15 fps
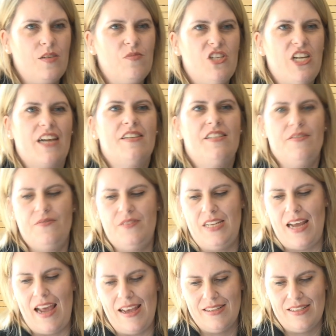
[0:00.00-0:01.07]
objective
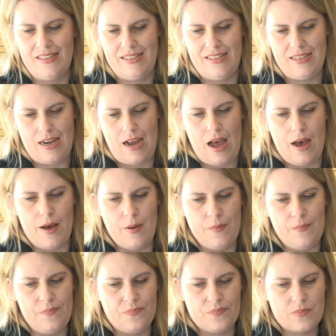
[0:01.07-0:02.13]
test,
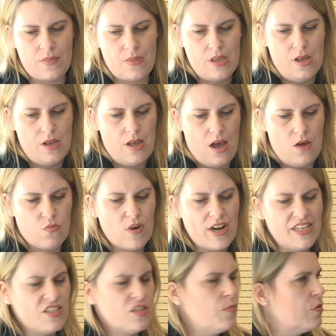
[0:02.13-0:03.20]
a
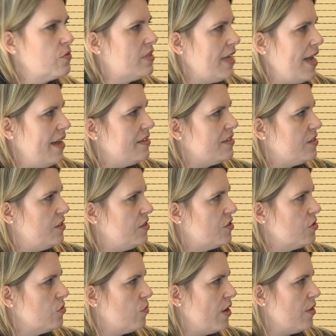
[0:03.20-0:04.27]
reasonable test as
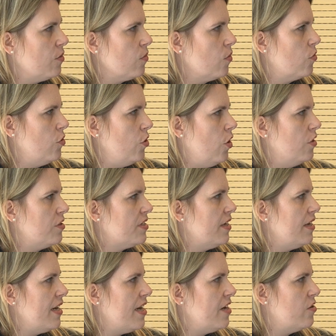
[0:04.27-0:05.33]
to whether or not
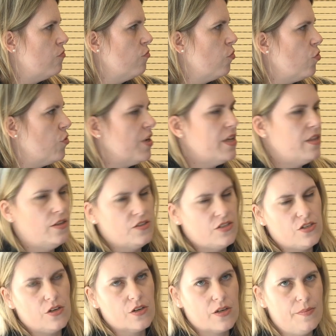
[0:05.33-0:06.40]
it would, in the
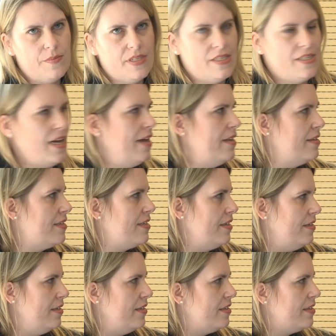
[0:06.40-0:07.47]

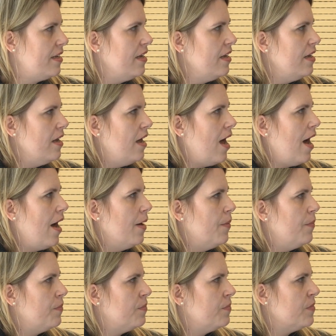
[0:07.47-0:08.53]
circumstances,
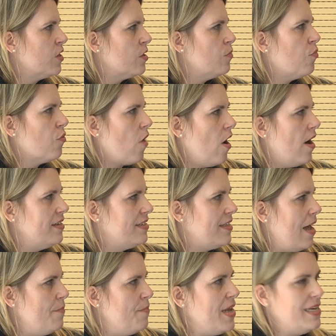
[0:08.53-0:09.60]
comprise
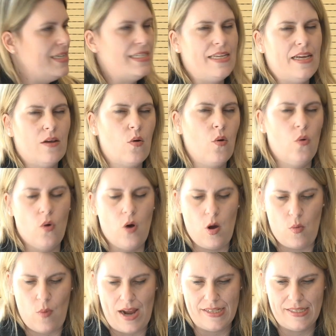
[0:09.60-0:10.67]
that menacing or
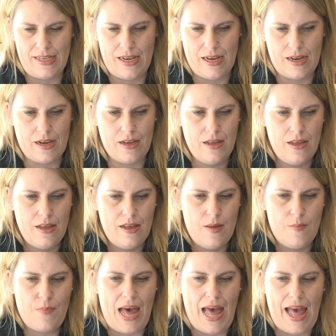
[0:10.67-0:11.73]
harassing
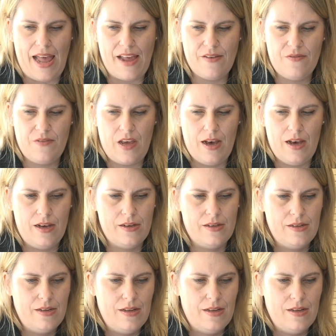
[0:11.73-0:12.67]
behaviour.